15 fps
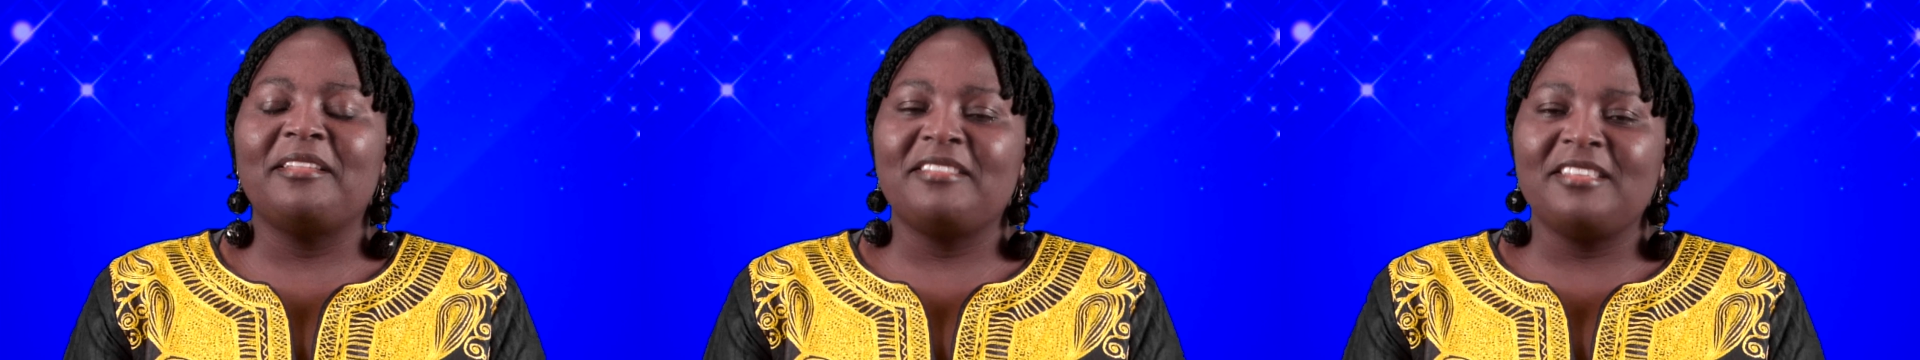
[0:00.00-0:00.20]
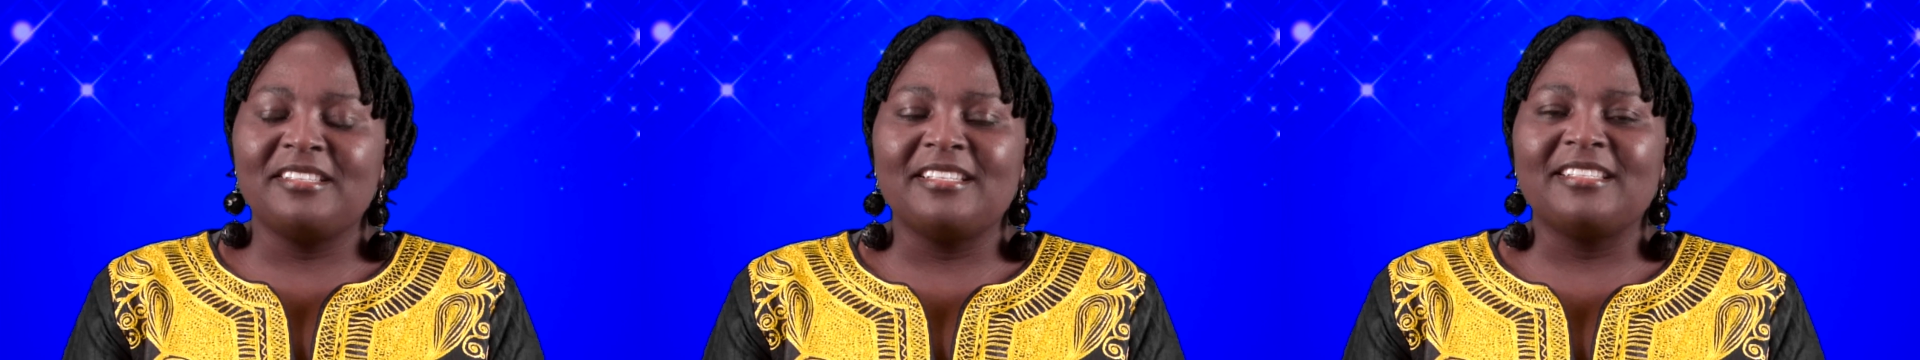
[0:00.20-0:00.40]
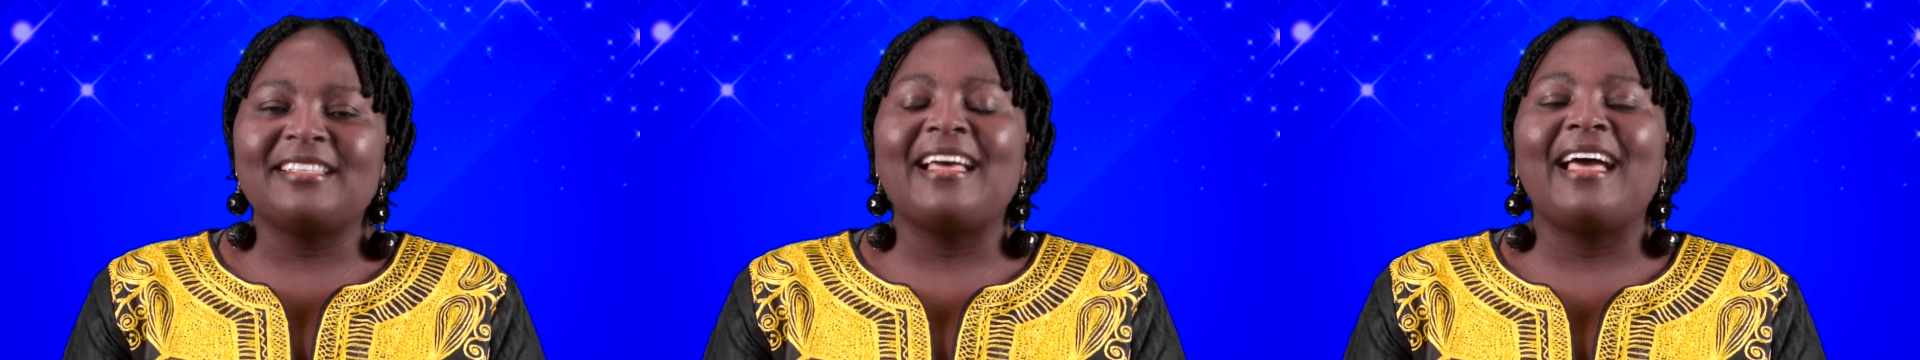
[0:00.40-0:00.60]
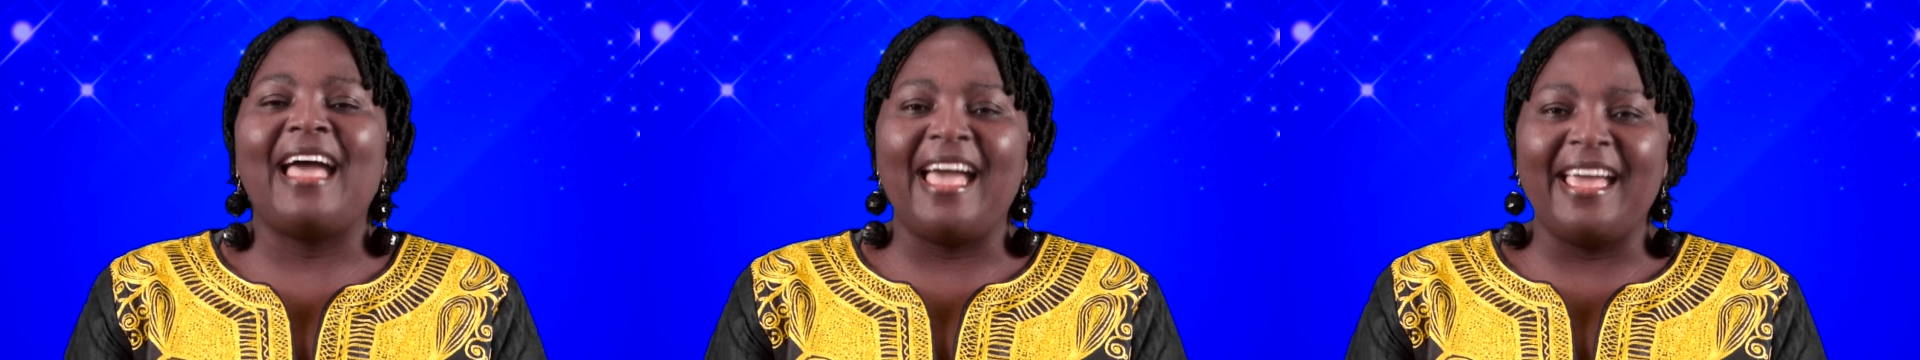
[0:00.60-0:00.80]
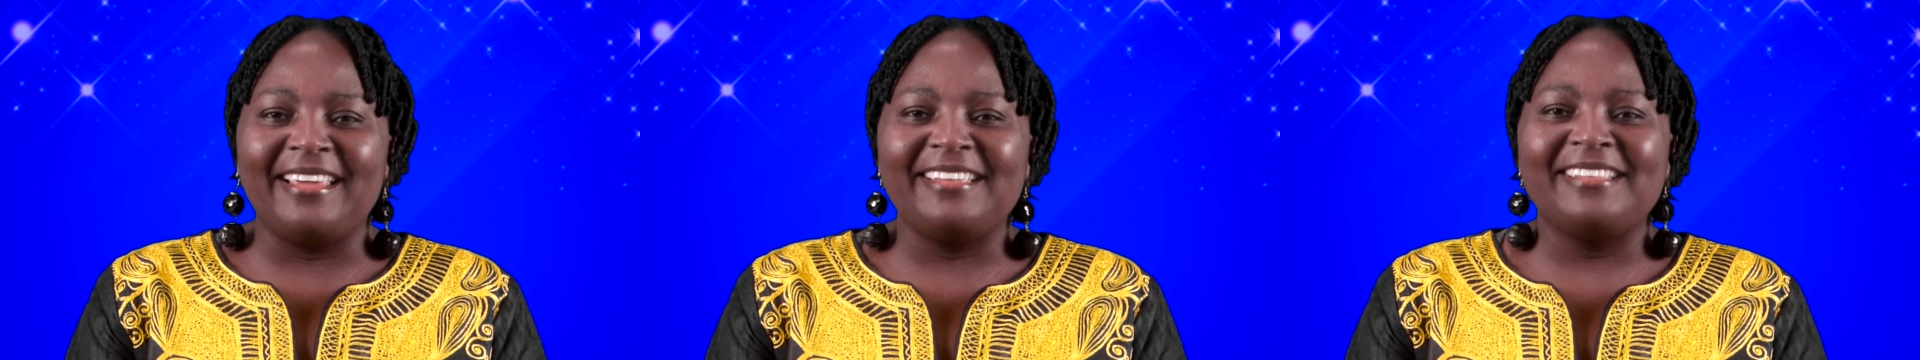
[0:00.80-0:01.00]
This is
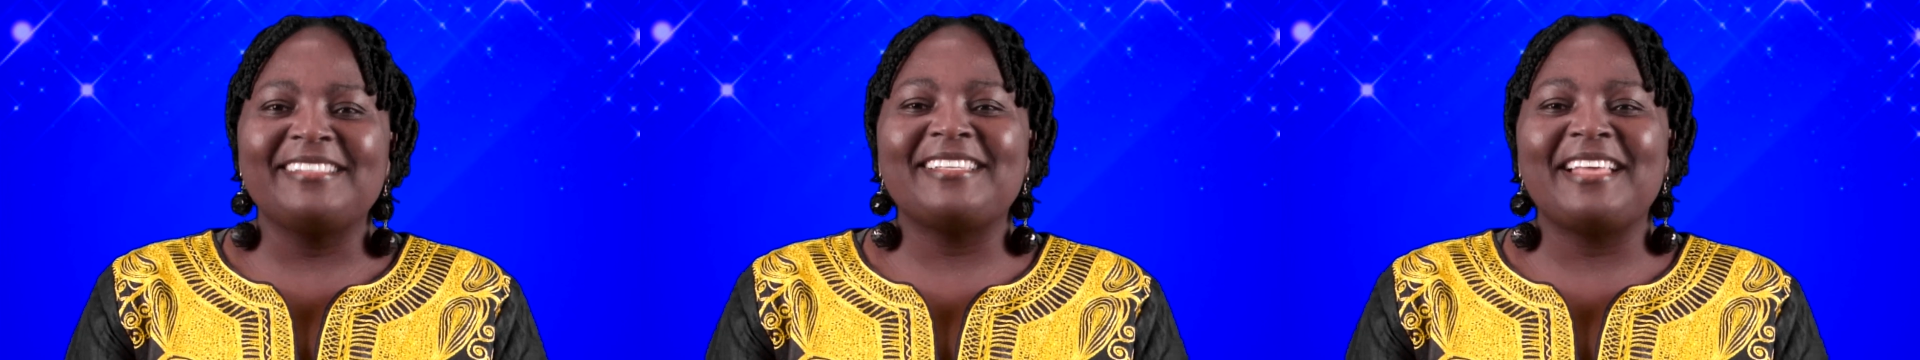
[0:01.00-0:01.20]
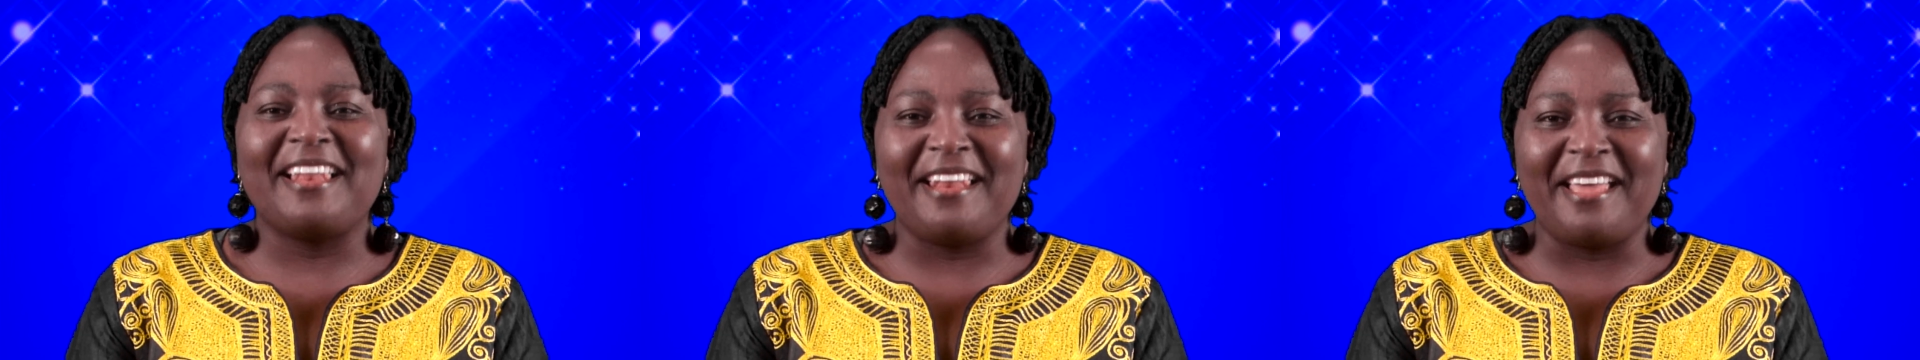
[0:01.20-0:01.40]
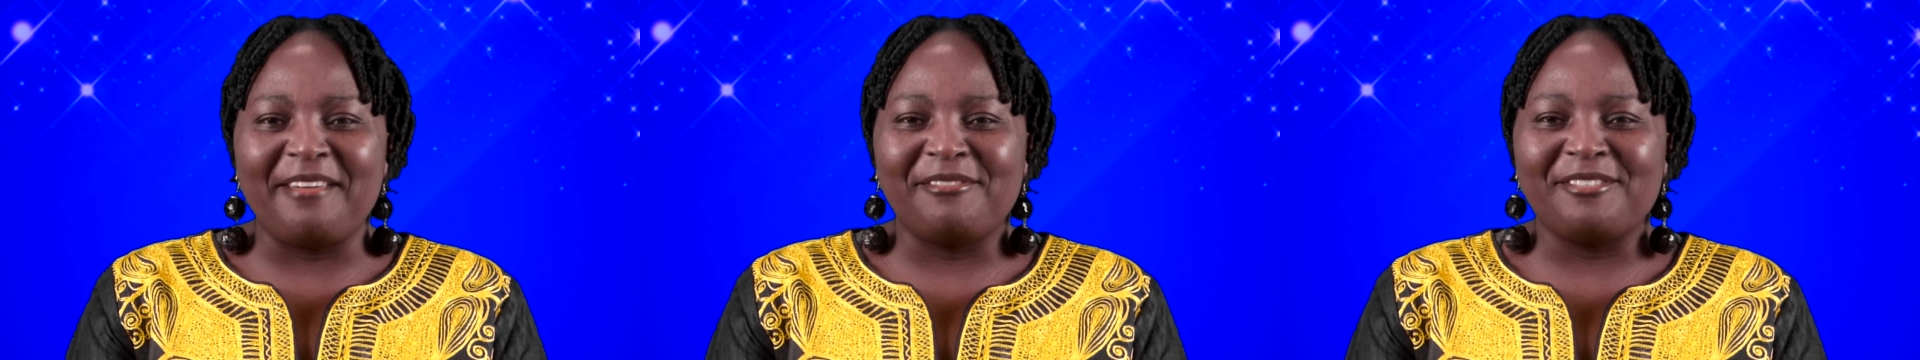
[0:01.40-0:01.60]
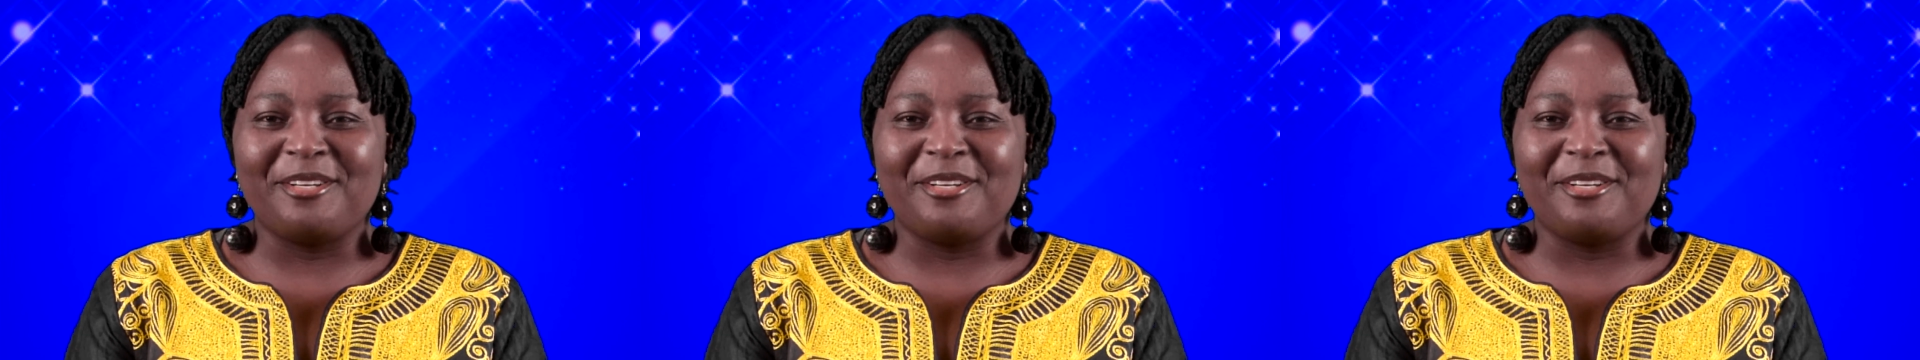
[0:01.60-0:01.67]
Aggie's Life